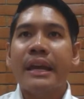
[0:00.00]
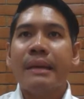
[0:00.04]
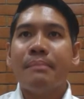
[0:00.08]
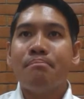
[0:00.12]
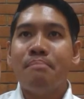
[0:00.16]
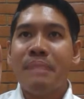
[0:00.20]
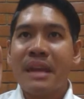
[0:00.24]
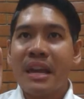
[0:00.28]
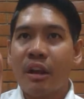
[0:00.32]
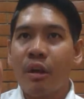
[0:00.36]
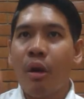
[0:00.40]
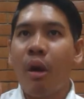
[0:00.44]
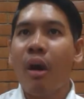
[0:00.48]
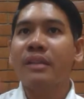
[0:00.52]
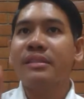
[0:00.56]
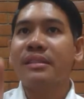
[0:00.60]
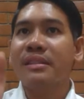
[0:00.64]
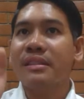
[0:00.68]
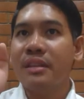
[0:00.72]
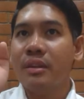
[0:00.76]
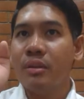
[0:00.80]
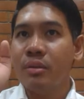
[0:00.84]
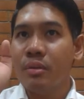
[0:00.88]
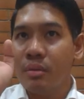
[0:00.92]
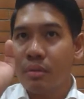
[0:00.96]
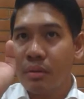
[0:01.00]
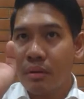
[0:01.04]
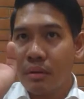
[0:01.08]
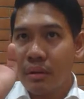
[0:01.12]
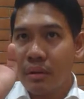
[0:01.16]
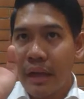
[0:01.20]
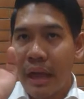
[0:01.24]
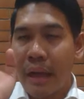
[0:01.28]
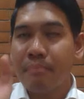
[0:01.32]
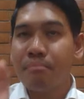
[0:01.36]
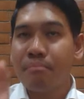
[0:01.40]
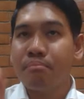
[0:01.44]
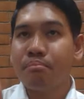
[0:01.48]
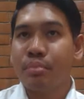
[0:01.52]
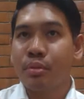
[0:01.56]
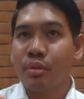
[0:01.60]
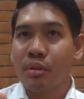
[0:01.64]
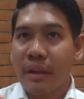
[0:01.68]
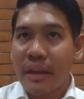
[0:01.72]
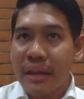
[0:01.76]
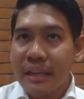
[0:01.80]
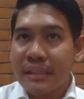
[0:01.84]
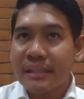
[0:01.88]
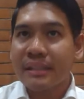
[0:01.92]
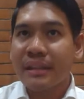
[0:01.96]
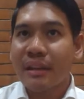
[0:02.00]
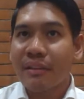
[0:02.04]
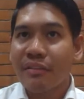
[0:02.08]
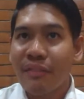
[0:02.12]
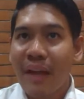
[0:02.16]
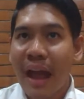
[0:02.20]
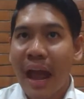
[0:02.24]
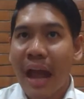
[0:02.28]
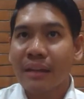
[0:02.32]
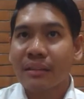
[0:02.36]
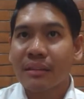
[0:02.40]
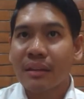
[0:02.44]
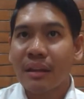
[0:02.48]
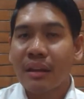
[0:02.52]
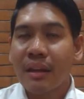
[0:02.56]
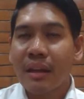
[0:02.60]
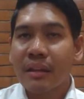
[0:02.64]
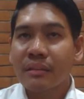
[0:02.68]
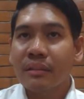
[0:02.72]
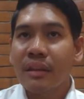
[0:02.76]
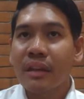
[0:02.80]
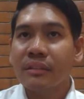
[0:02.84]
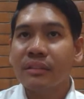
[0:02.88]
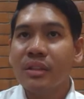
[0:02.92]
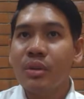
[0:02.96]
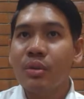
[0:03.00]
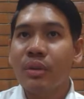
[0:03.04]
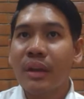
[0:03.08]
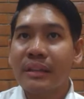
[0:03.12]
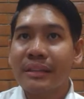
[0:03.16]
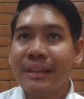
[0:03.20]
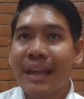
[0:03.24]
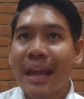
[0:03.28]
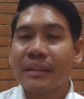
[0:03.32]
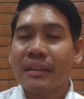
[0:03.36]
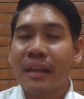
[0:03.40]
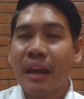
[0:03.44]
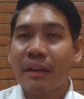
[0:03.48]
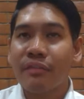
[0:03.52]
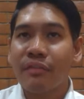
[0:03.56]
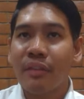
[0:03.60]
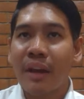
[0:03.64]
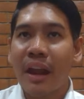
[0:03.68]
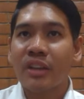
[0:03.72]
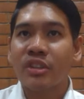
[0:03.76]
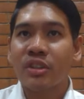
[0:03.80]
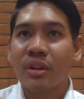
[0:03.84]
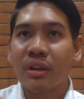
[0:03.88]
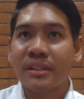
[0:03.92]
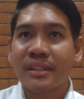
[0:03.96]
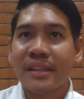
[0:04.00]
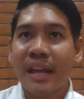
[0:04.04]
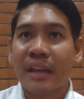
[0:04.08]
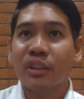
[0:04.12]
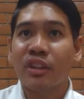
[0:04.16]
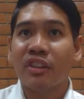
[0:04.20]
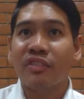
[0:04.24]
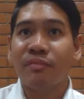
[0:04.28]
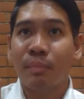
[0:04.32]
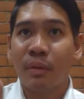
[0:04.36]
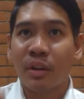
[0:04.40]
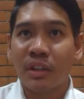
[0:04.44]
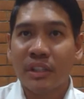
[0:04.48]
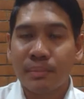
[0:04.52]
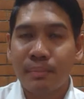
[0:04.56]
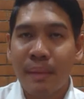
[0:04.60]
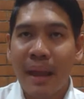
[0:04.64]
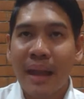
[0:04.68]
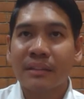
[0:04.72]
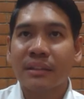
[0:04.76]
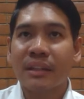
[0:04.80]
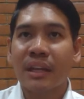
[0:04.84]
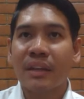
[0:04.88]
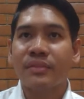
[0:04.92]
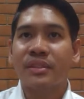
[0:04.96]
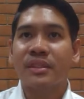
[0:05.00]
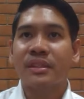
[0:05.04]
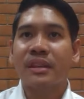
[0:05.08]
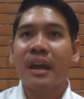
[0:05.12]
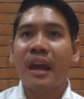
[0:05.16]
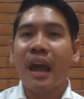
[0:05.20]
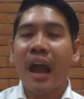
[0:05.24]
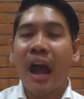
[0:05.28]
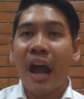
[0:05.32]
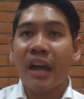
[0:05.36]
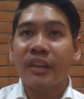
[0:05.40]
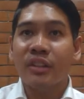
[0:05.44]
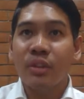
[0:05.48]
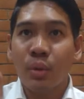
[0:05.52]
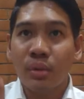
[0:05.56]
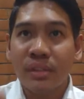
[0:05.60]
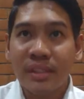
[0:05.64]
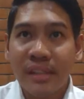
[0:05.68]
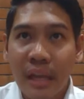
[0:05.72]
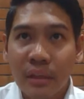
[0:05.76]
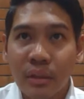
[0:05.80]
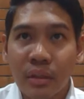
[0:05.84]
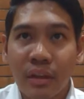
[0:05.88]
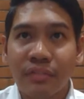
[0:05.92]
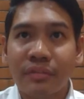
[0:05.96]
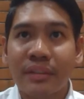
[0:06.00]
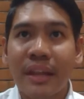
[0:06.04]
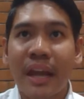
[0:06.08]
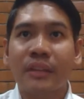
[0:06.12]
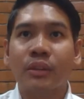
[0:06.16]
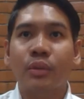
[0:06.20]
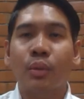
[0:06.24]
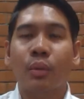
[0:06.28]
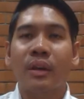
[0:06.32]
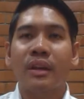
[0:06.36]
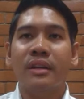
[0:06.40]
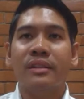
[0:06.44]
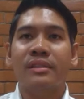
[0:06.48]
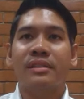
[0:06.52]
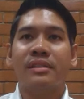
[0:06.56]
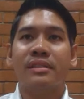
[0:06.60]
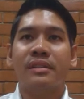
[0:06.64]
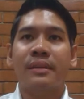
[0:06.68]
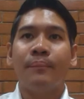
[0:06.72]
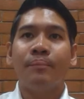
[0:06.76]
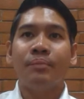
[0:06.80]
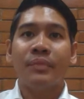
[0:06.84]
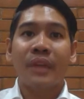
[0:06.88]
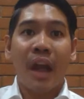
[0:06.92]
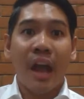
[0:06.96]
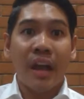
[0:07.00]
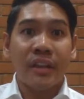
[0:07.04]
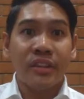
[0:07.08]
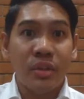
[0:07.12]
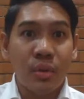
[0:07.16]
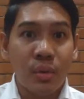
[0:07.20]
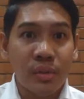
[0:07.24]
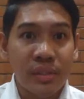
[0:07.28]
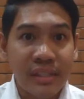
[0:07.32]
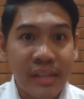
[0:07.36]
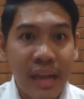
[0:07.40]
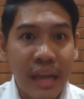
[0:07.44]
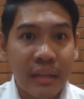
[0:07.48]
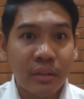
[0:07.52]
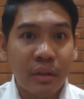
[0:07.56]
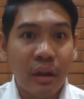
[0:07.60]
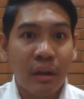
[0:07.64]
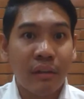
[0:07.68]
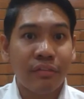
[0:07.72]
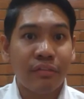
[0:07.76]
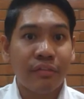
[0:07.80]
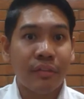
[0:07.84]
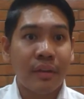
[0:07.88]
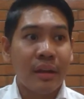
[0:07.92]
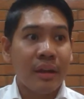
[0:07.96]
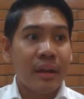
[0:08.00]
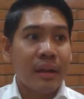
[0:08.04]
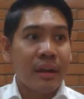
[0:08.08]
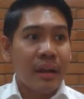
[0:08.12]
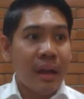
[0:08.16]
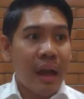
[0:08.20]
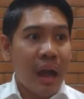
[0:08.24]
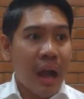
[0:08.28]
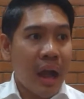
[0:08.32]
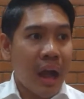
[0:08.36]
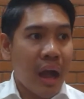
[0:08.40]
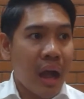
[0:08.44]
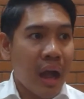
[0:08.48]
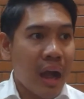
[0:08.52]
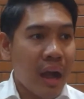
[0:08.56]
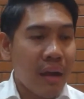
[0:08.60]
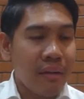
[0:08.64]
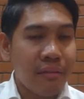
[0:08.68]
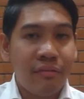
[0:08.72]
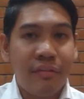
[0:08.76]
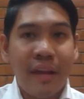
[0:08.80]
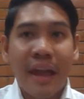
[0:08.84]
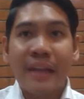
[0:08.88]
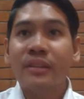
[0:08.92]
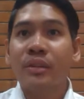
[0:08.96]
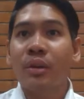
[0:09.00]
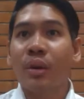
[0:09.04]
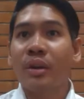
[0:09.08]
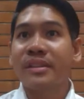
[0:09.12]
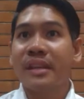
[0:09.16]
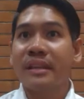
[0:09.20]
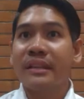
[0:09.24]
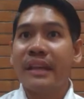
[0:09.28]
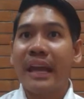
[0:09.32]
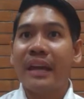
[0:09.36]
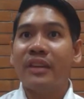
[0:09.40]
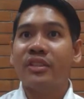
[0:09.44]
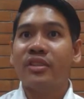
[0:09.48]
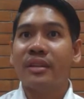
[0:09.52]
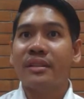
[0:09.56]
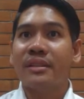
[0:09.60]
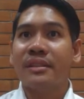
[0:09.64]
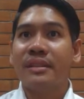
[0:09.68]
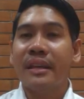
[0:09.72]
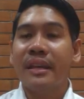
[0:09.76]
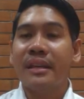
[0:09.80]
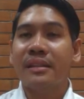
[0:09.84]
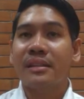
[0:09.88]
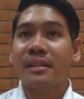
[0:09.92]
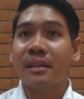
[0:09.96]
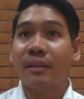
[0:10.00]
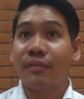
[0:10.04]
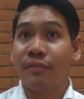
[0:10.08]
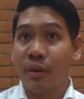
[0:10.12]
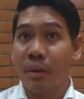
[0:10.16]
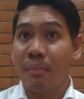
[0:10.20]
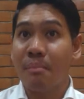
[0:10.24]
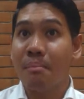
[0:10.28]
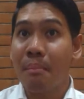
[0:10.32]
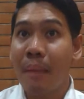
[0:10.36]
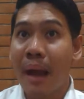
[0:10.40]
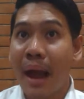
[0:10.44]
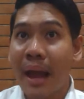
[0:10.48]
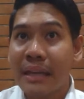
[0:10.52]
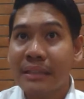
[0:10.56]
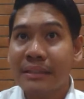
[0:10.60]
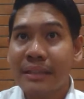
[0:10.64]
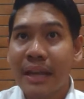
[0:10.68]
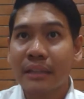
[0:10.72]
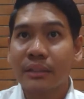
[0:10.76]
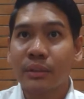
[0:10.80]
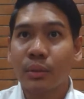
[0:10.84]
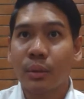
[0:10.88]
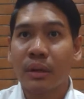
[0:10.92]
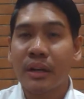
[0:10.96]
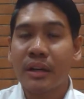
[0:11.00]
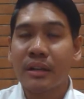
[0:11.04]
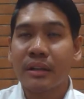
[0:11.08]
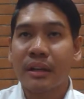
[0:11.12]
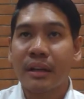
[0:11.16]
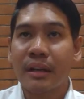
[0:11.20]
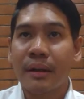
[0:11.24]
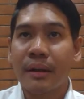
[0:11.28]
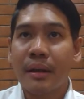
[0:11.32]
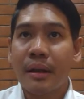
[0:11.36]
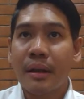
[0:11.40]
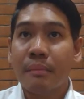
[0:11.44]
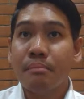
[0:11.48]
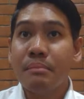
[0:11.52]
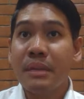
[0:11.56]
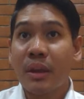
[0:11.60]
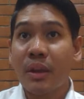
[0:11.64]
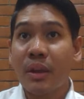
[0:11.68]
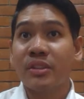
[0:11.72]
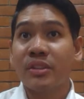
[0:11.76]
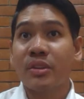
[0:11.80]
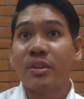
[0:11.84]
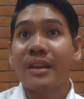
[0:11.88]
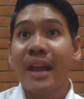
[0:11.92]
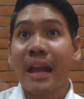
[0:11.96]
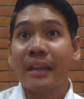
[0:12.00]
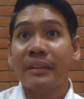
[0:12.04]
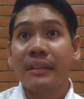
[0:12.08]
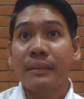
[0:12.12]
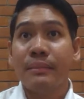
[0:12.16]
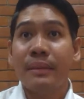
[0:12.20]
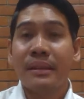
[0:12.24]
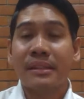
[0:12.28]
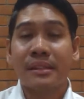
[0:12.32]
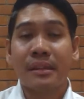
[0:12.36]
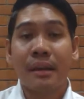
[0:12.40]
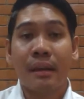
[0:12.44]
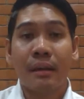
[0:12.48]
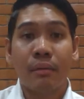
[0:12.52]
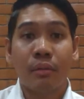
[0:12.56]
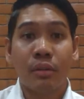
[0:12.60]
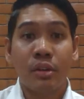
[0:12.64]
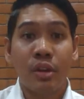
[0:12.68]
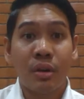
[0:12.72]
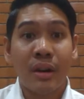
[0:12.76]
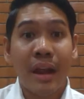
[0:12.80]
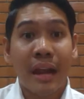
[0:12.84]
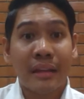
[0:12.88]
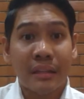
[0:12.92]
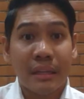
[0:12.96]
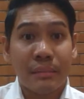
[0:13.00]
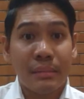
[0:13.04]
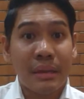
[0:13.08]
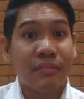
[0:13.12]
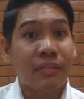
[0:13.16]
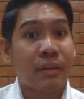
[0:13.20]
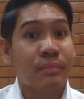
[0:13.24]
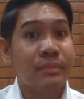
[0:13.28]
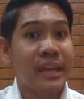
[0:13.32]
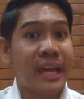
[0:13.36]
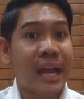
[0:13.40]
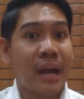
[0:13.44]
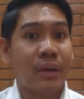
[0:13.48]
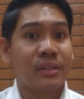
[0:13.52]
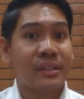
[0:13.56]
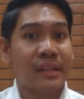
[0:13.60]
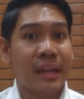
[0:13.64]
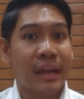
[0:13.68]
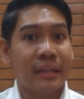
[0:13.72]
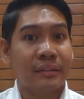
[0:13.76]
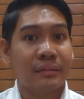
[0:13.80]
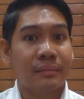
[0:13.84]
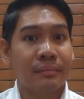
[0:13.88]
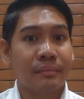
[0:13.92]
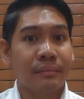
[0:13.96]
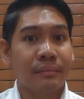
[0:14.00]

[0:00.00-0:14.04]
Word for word: because you embrace the fact that you can get a fresher set of perspectives, a new set of networks, a new set of uh, vendors and agencies from my network because you're getting me you're getting me from the outside.